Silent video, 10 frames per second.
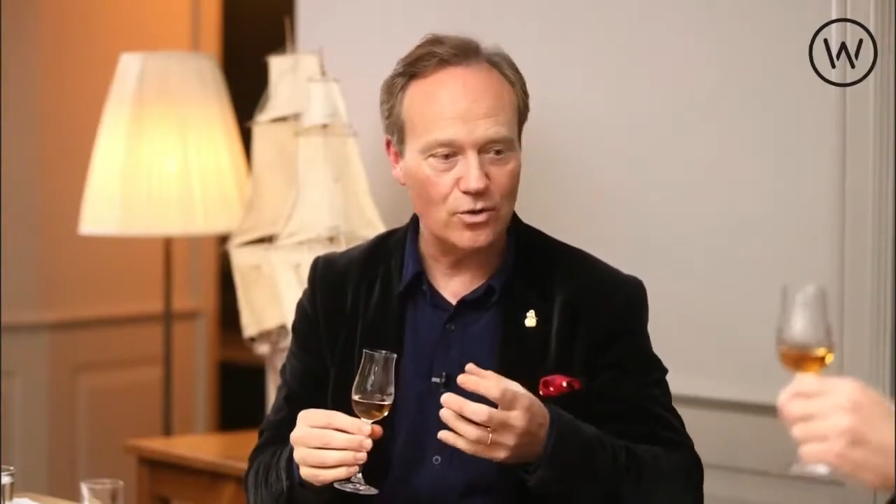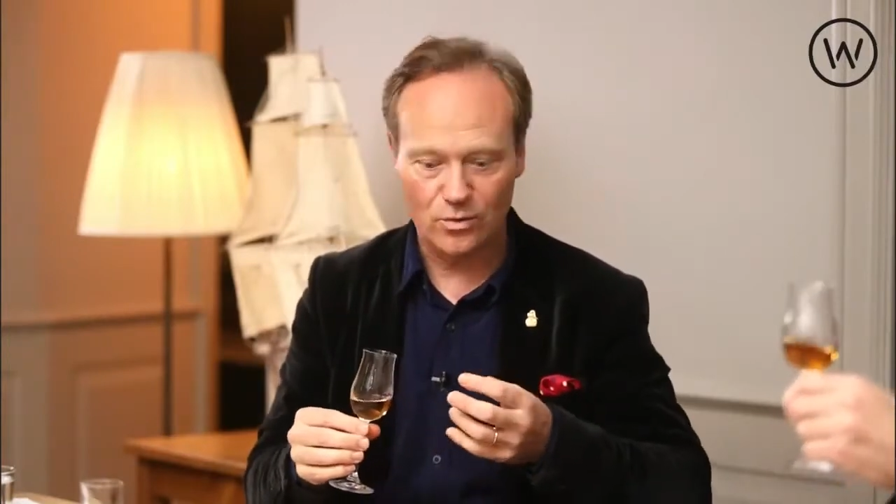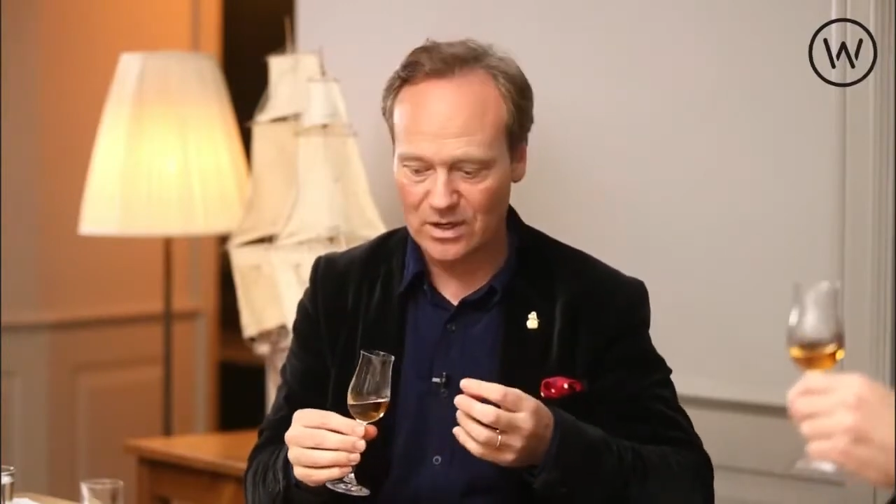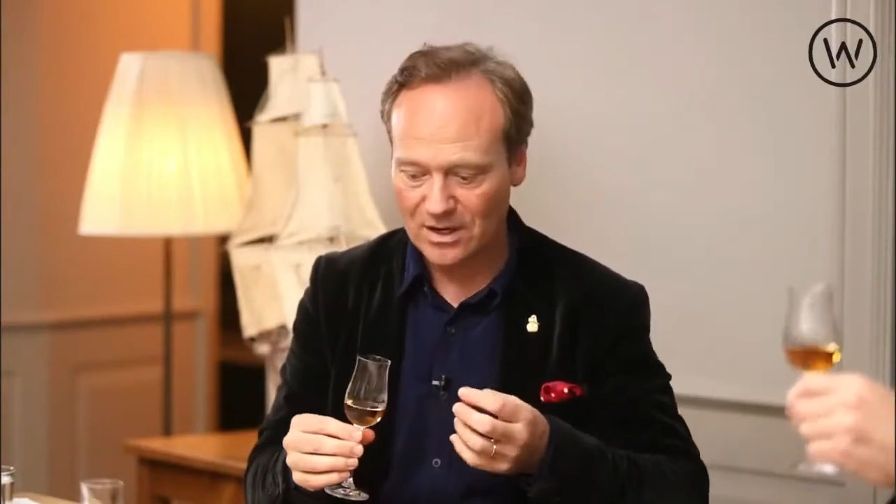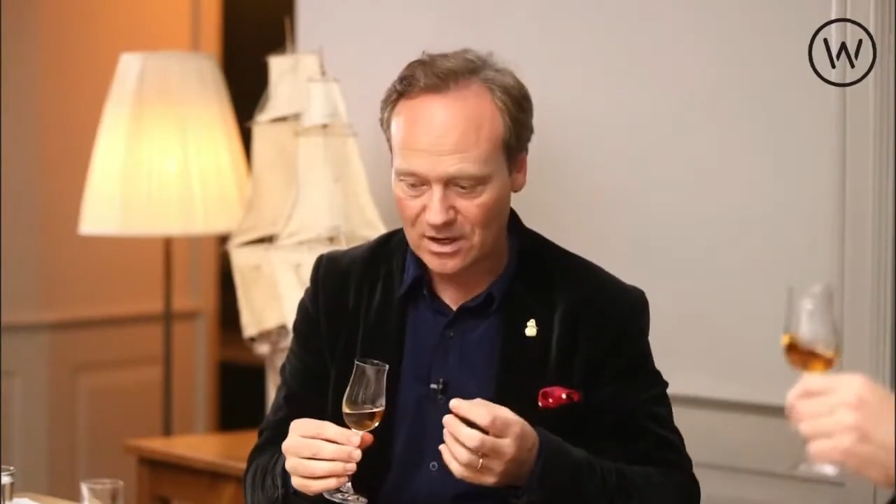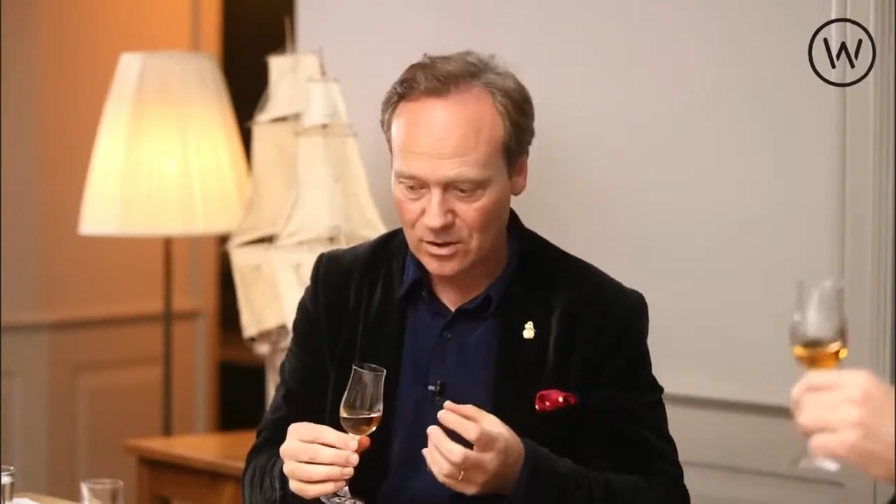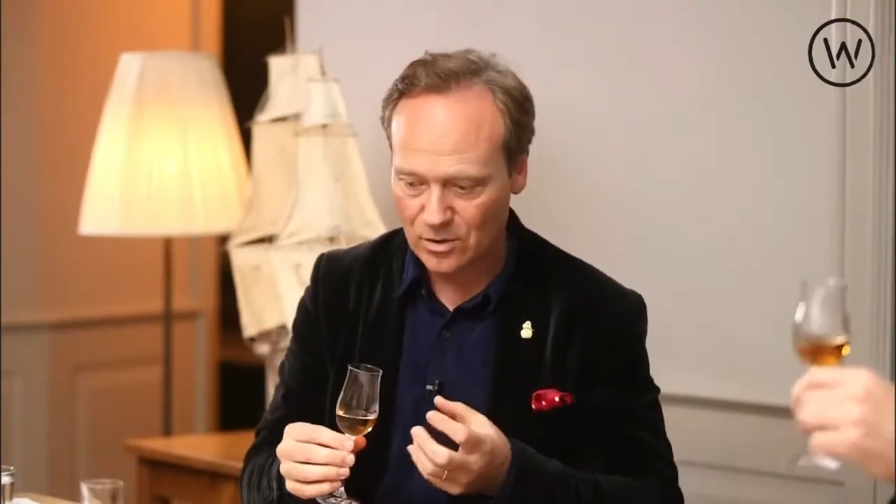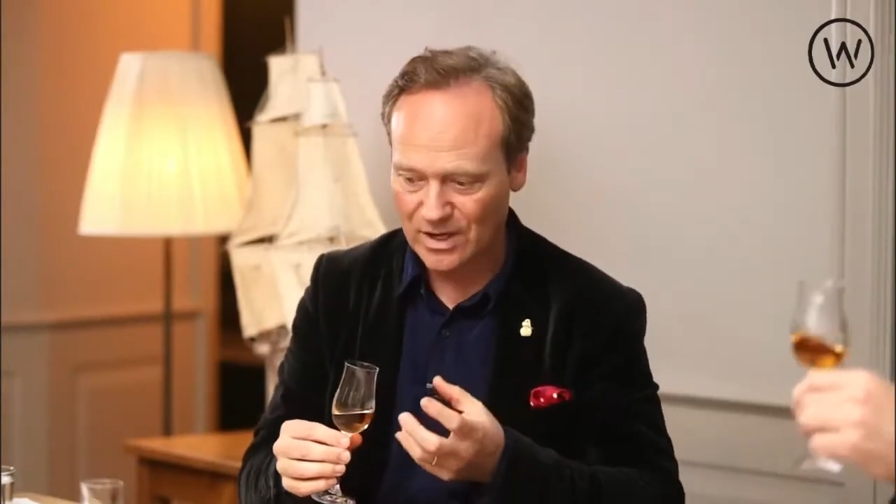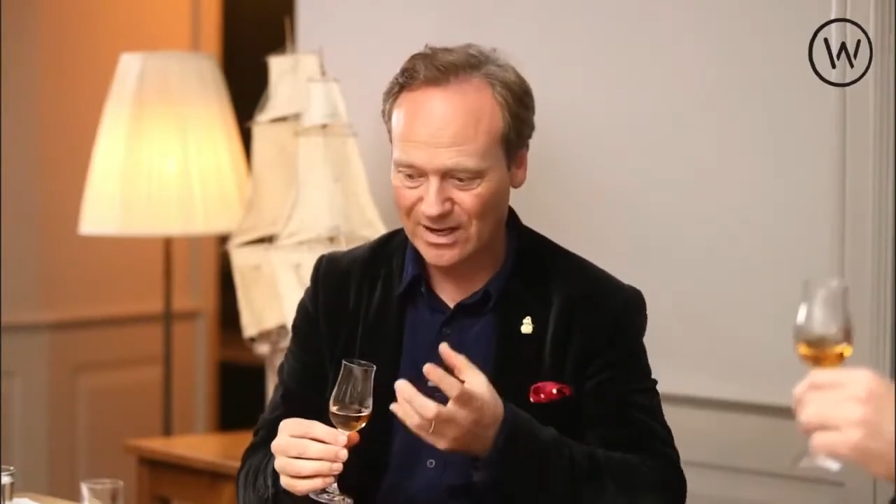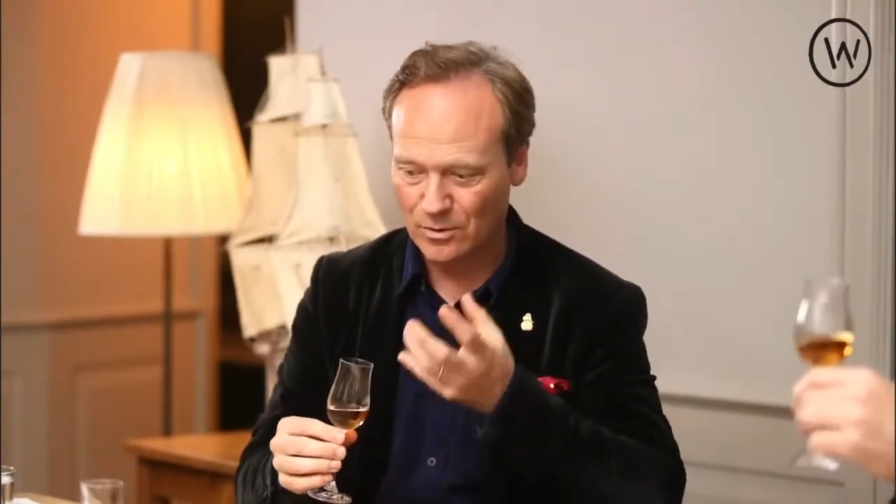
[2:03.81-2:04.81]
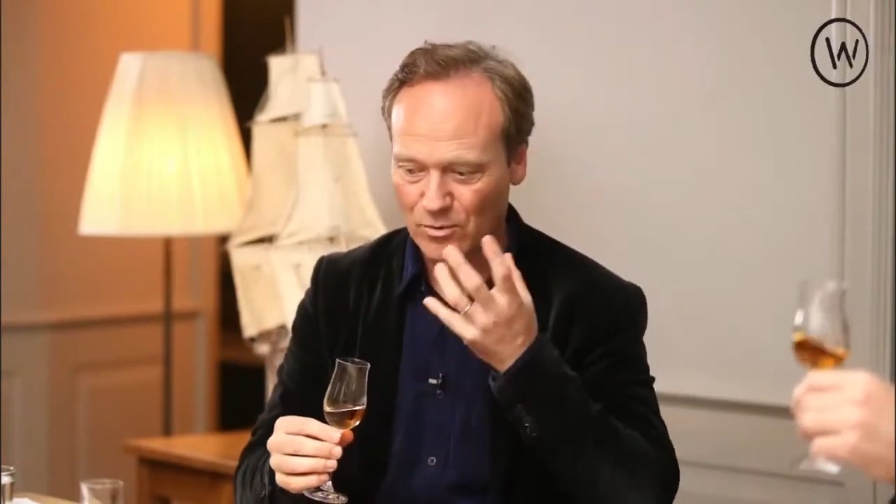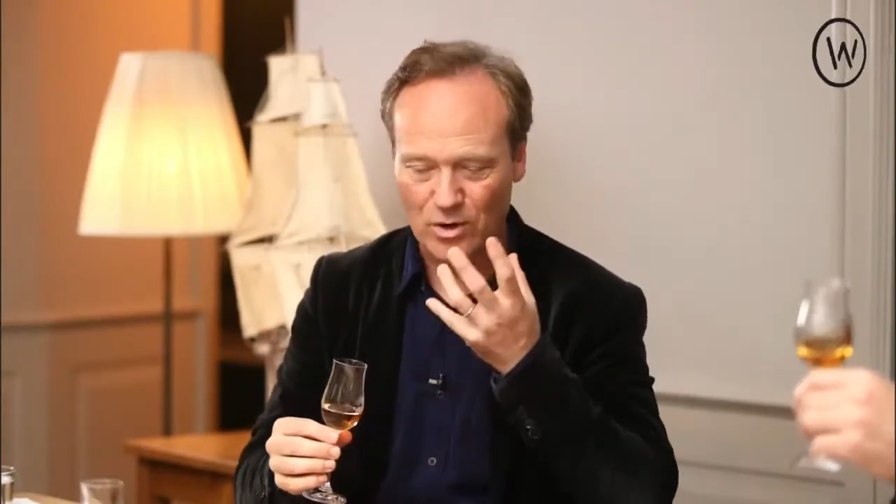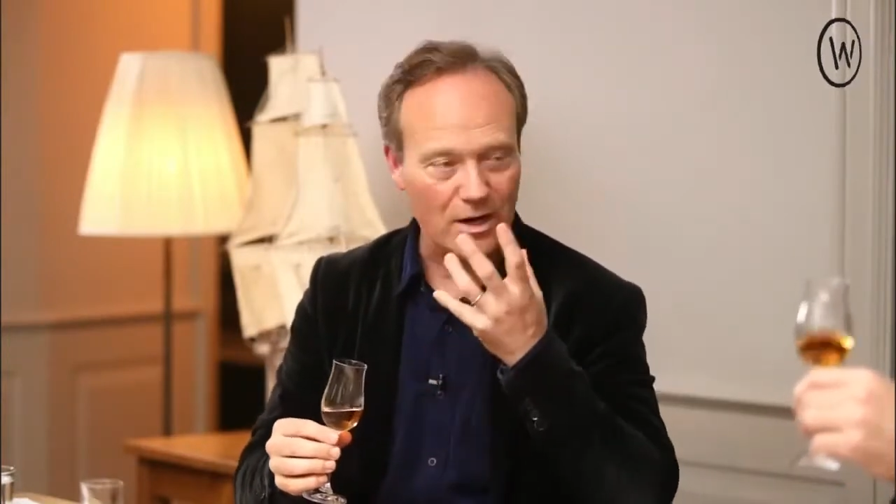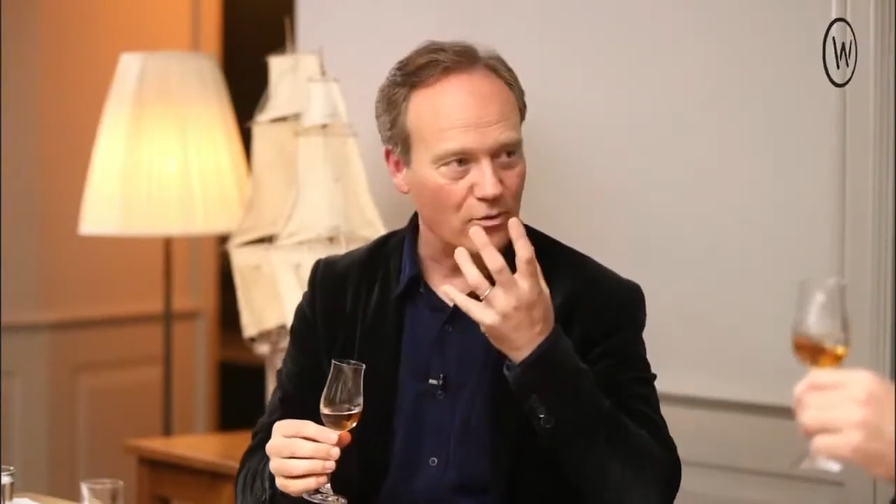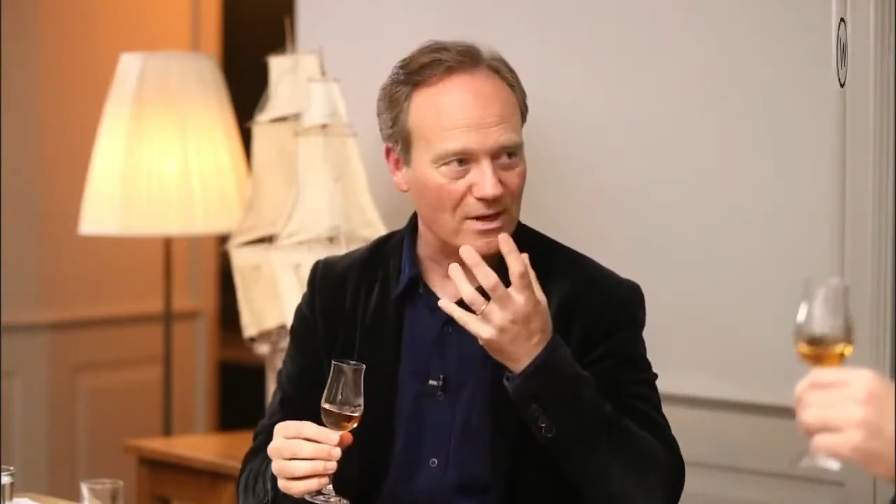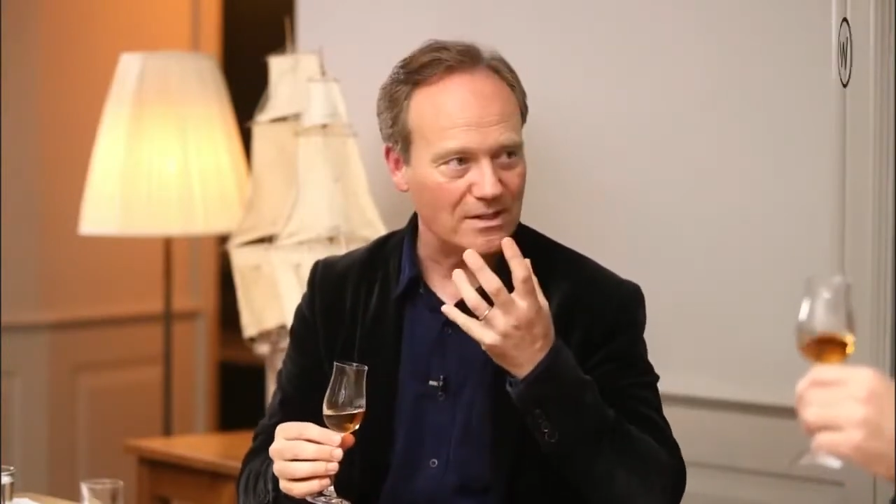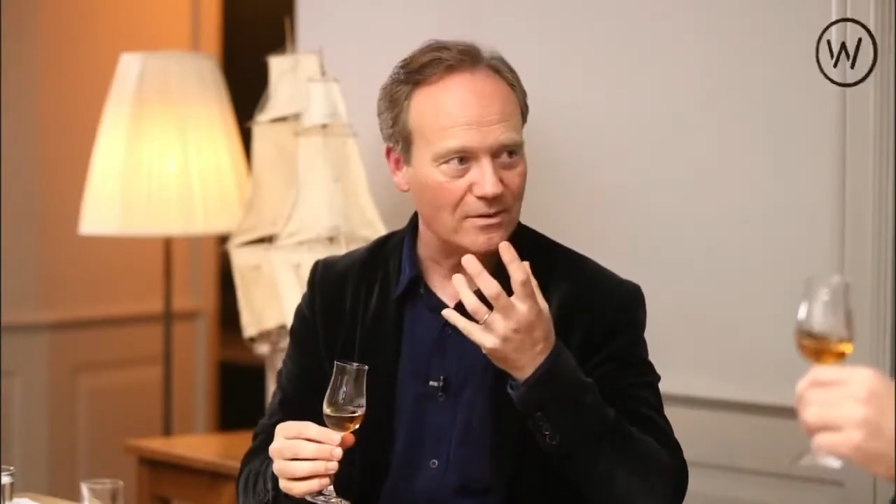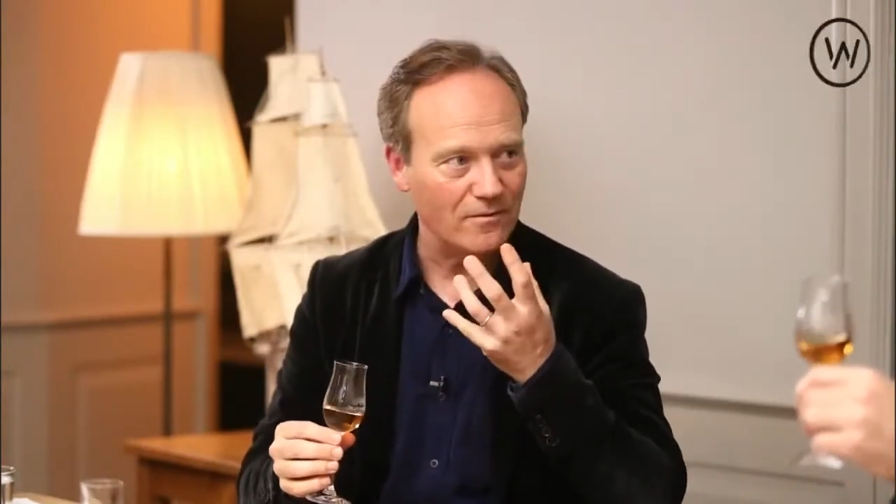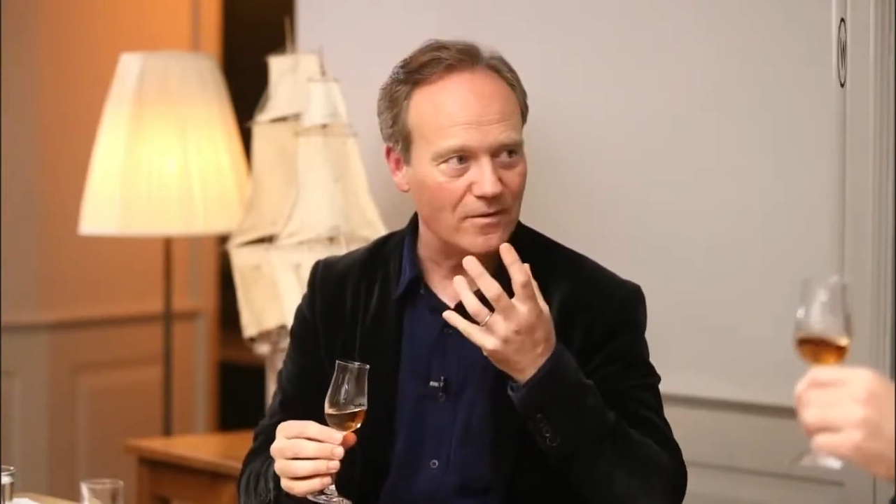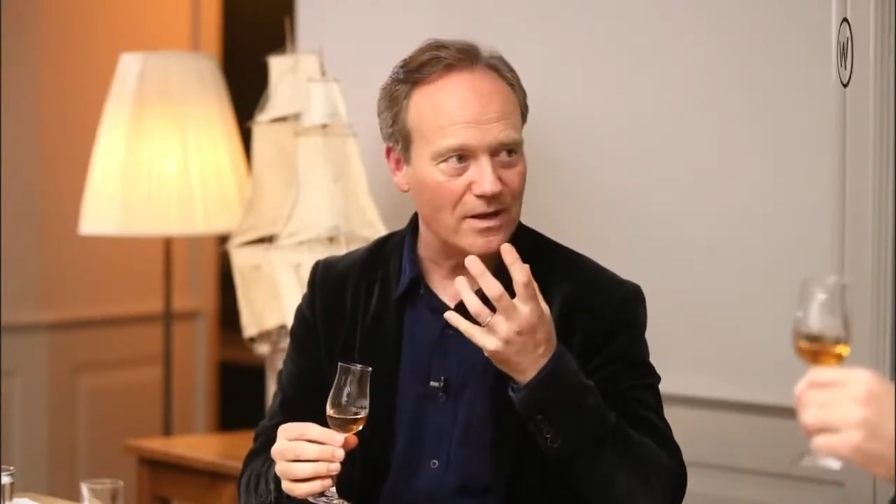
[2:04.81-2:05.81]
you get the more
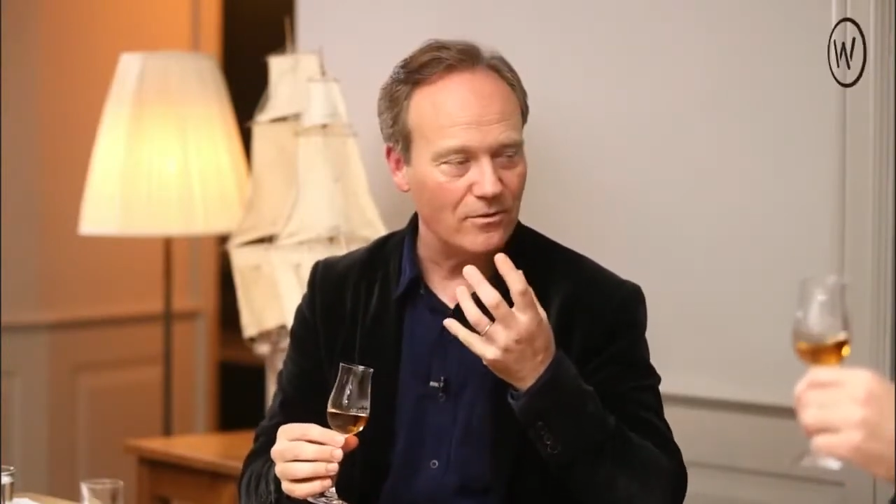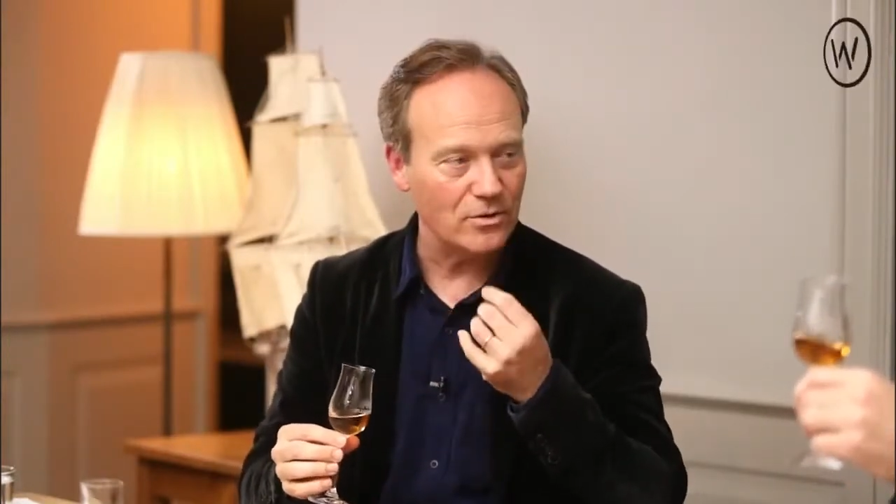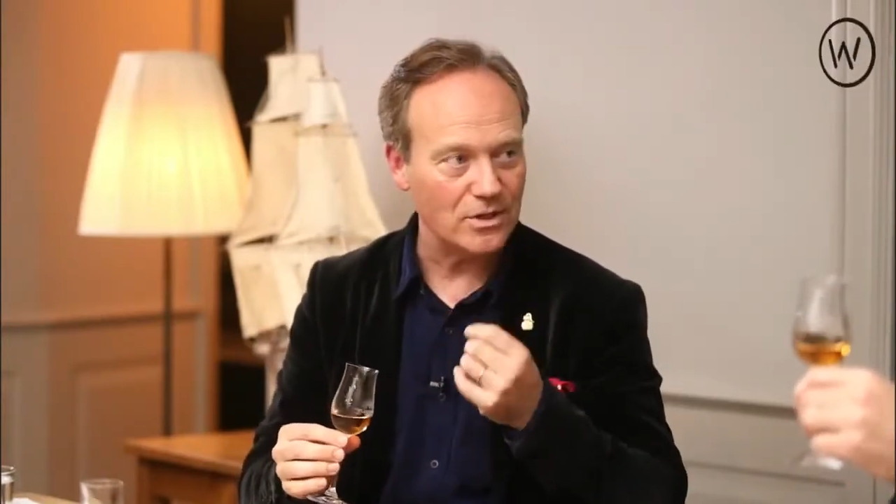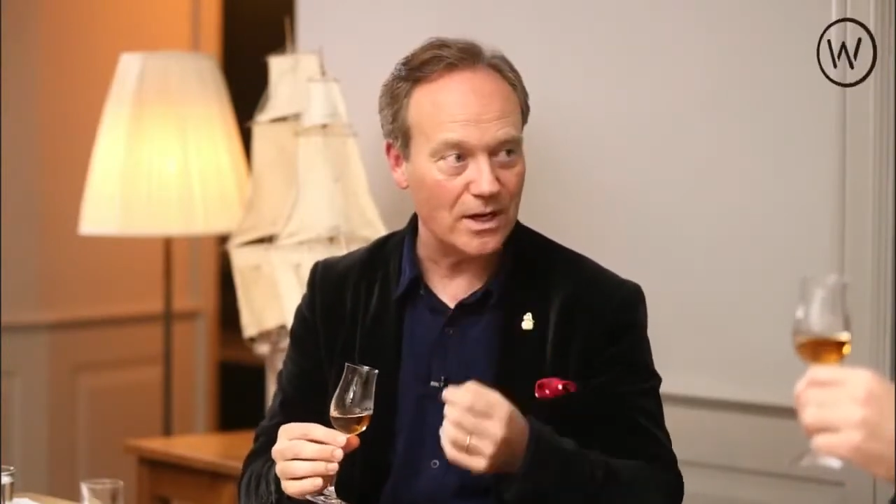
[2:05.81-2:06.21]
aggressive flavors.